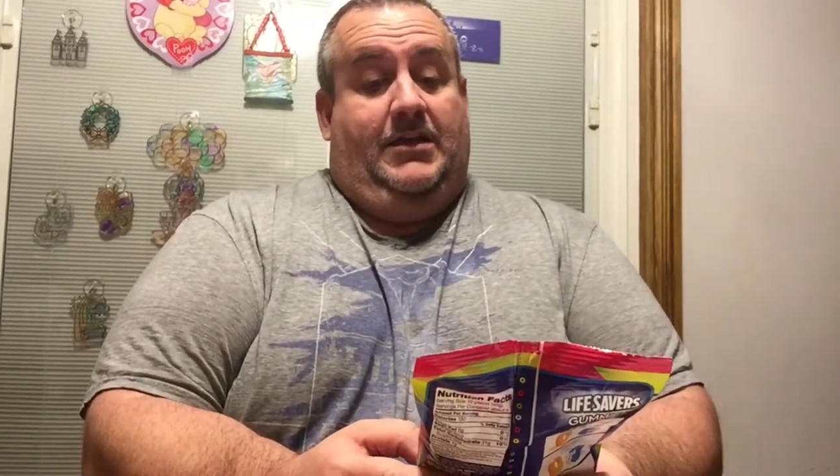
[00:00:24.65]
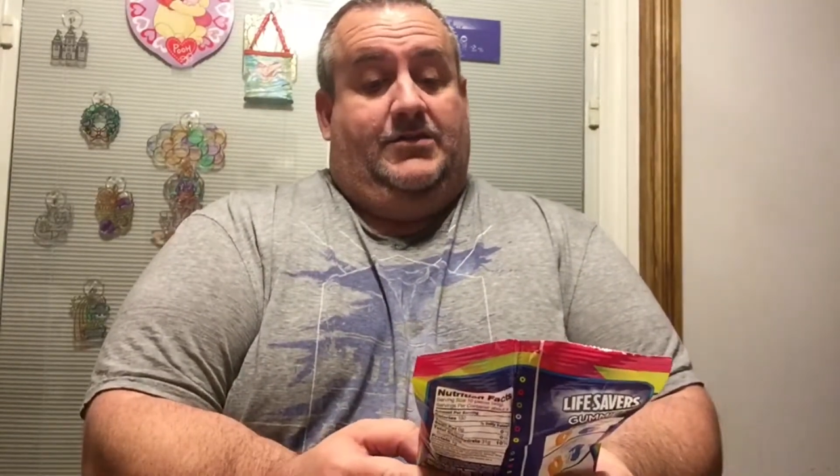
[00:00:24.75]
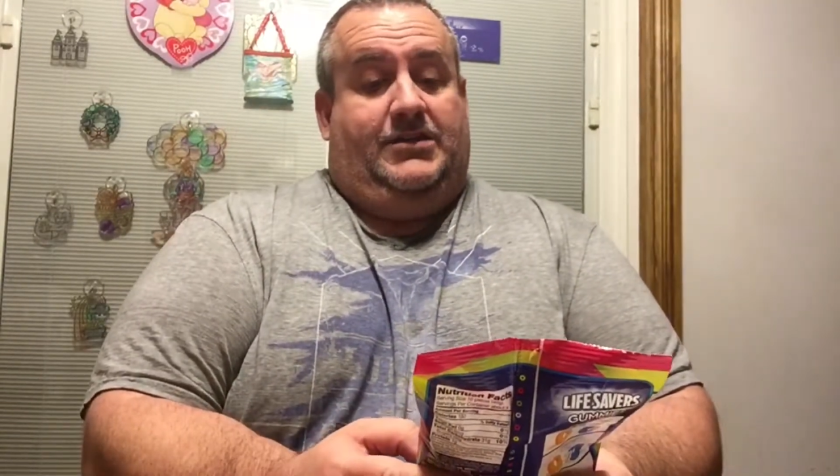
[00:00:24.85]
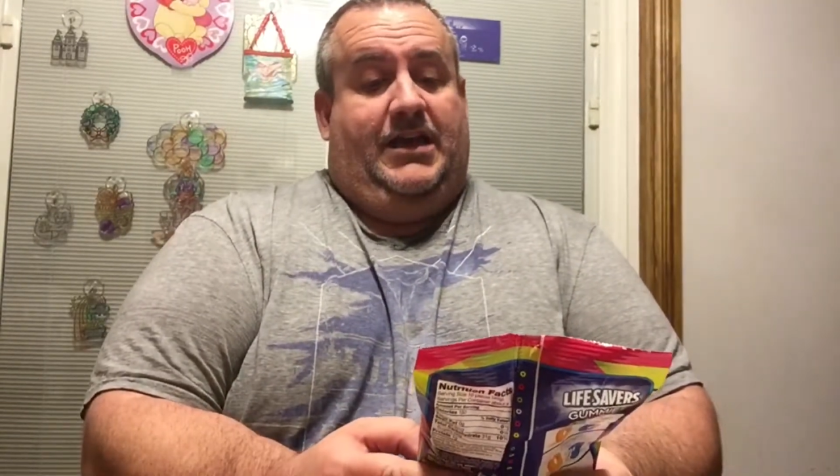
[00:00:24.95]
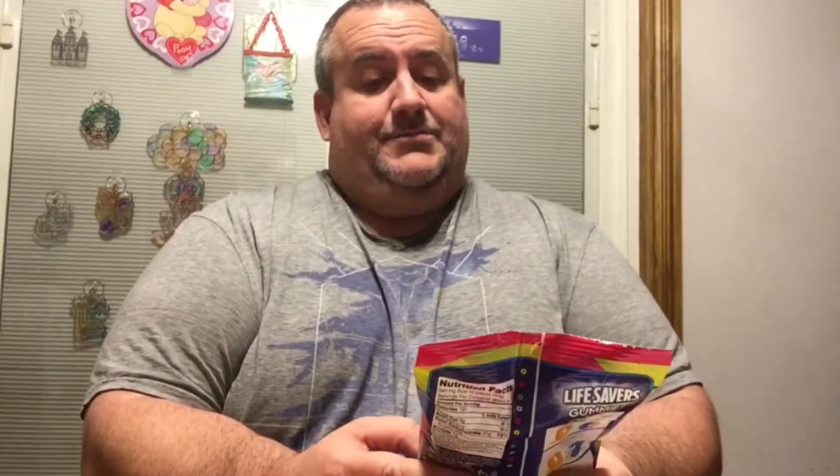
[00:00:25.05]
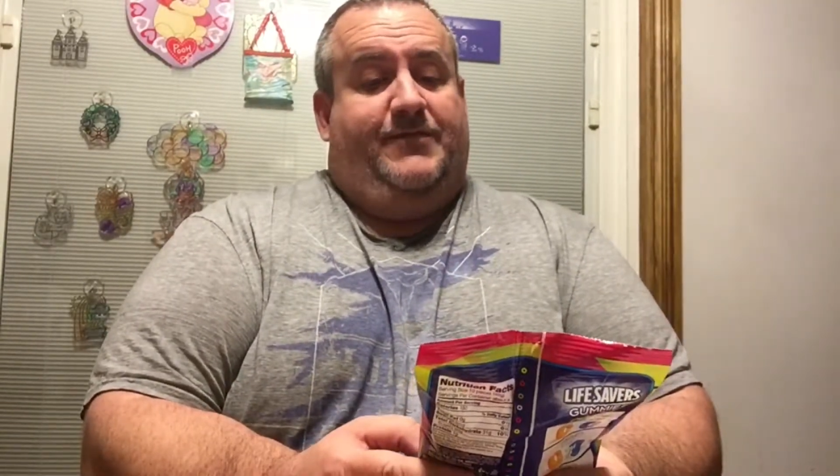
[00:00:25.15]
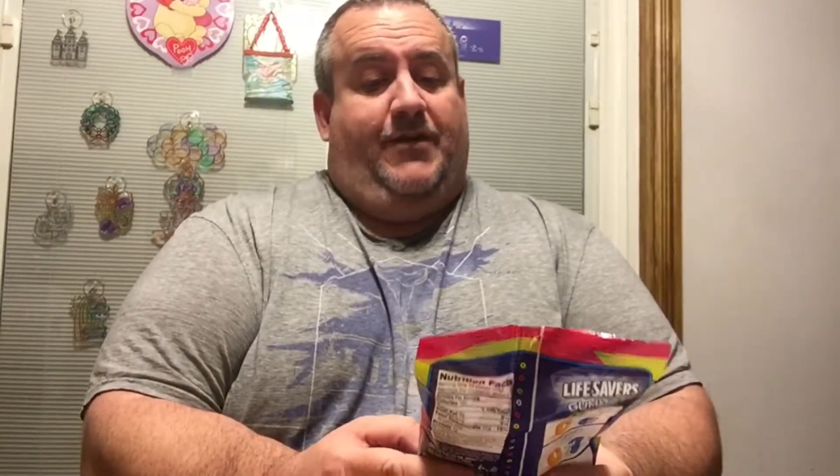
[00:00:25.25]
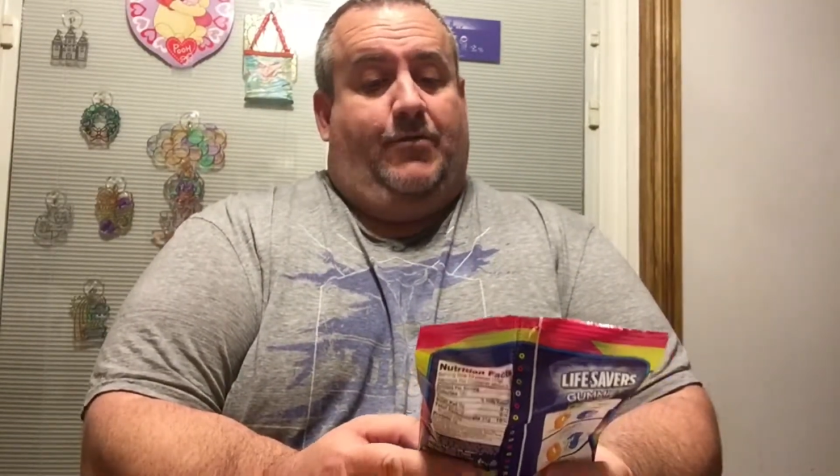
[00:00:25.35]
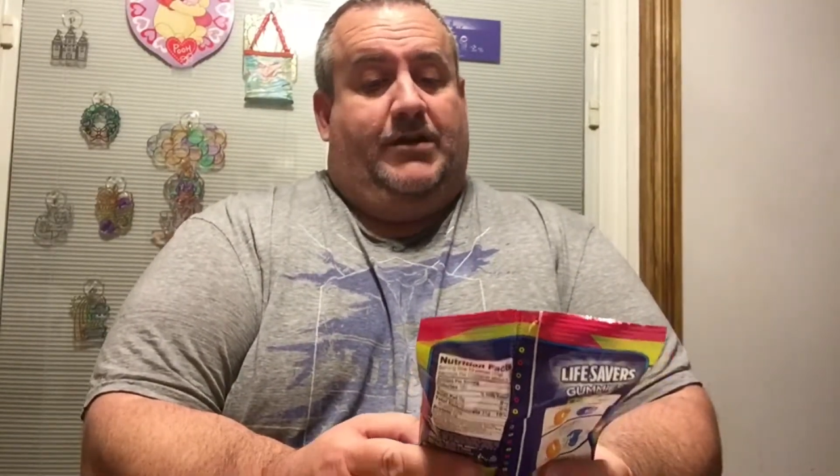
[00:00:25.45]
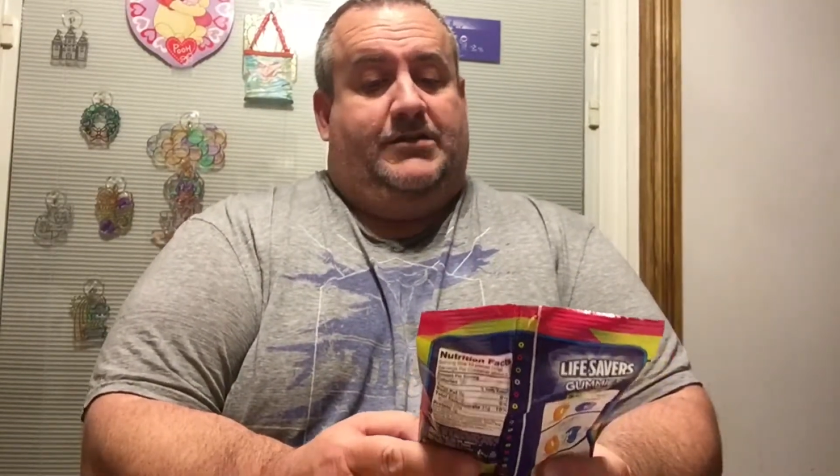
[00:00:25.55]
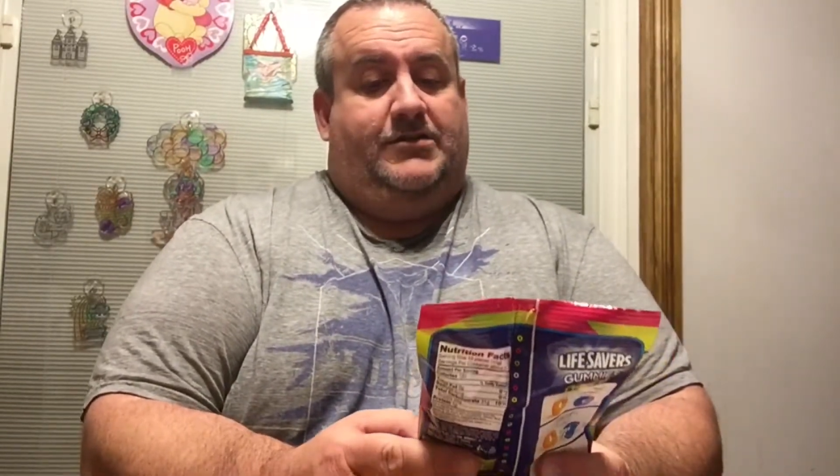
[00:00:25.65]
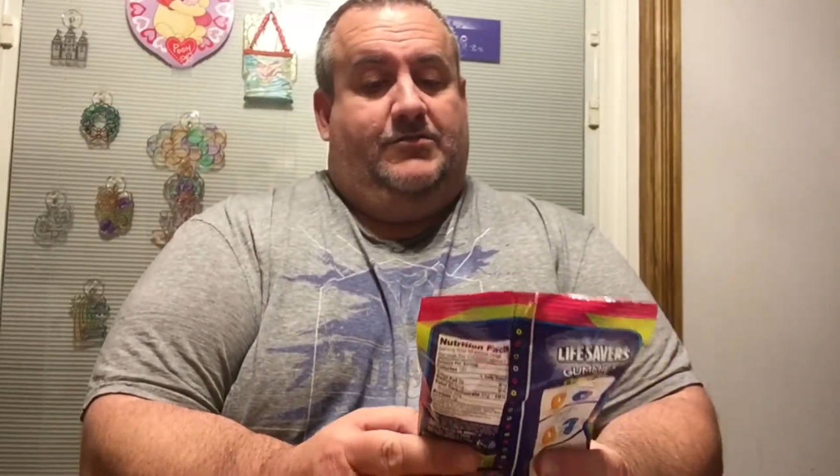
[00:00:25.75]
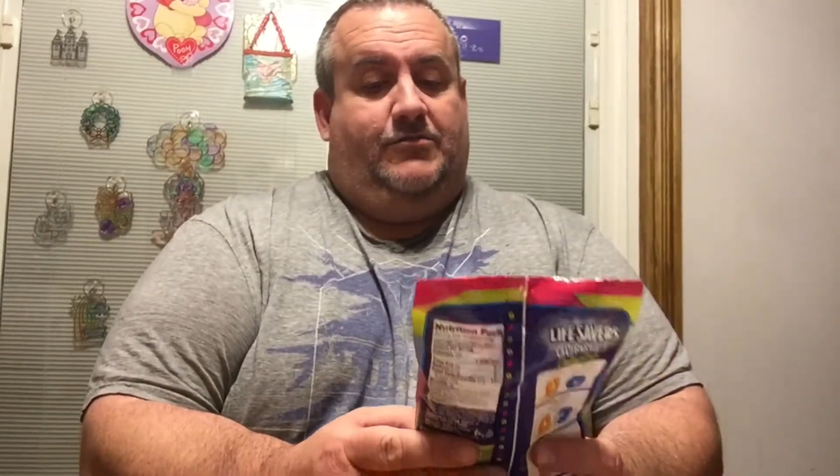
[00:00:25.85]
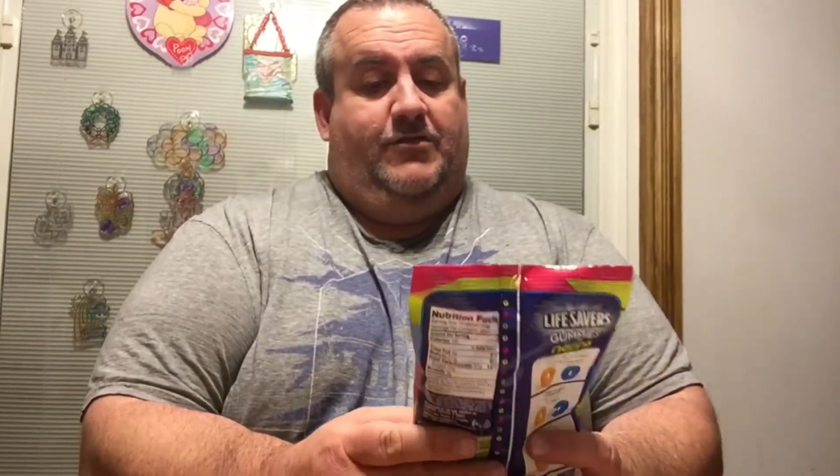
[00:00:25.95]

she asked me if I wanted to